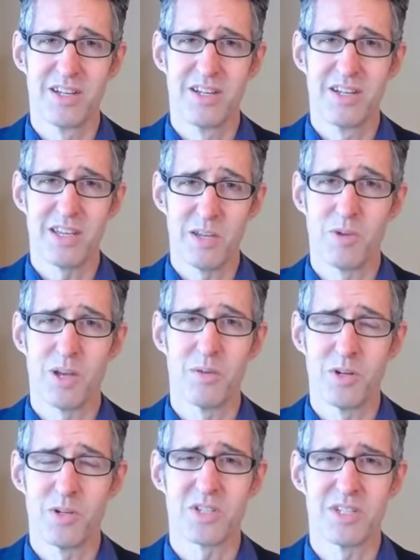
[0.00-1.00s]
in my
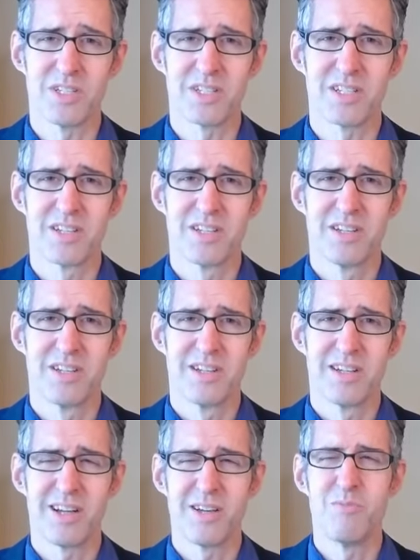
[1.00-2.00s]
emotions,
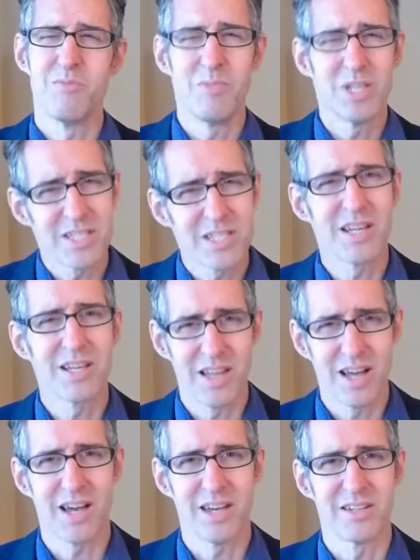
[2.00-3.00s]
I'm missing a
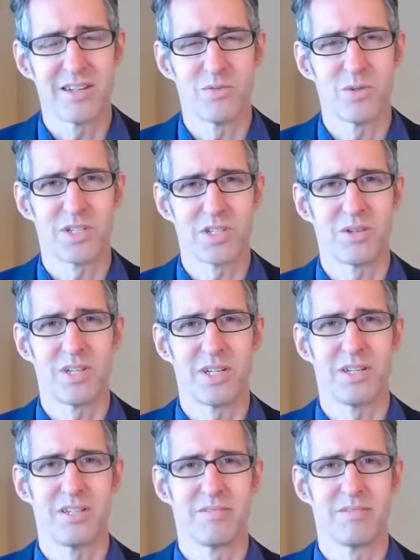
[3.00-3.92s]
lot of what's going on.